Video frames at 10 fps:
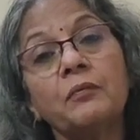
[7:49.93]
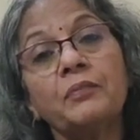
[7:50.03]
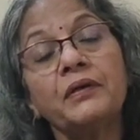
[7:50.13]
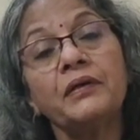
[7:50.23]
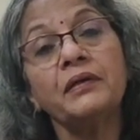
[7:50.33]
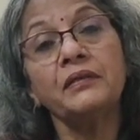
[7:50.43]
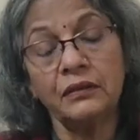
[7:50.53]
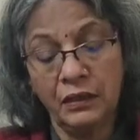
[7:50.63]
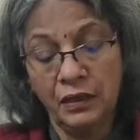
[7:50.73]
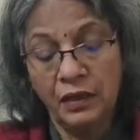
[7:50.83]

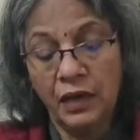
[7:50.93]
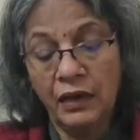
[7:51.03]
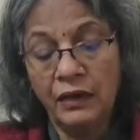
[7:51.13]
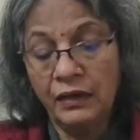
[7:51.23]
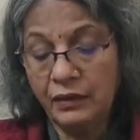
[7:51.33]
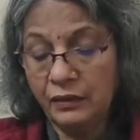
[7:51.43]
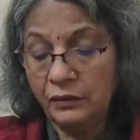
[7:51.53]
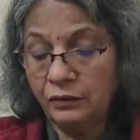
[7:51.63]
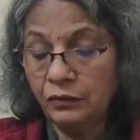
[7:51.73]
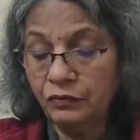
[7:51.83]
properties, and it
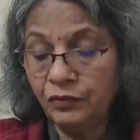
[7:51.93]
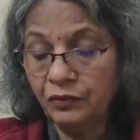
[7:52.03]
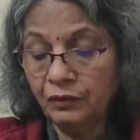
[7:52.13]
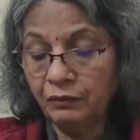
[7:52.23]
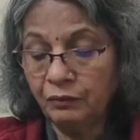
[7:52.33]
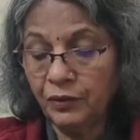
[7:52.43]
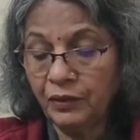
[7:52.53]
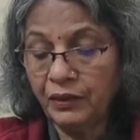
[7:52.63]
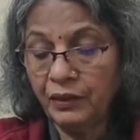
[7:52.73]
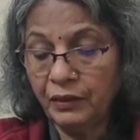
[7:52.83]
is good for the
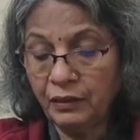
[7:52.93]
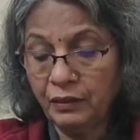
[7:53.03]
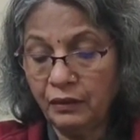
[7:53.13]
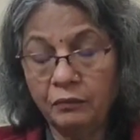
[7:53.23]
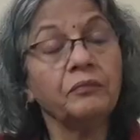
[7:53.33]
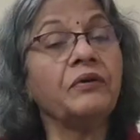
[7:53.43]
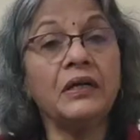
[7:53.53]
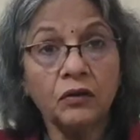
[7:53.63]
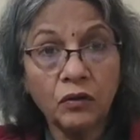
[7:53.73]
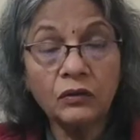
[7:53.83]
body,
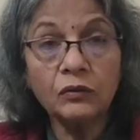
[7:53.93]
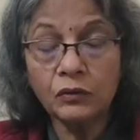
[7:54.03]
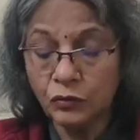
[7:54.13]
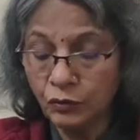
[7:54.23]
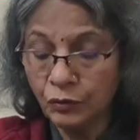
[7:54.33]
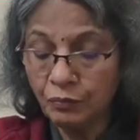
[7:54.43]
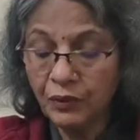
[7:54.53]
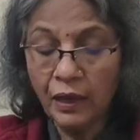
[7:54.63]
weight loss also.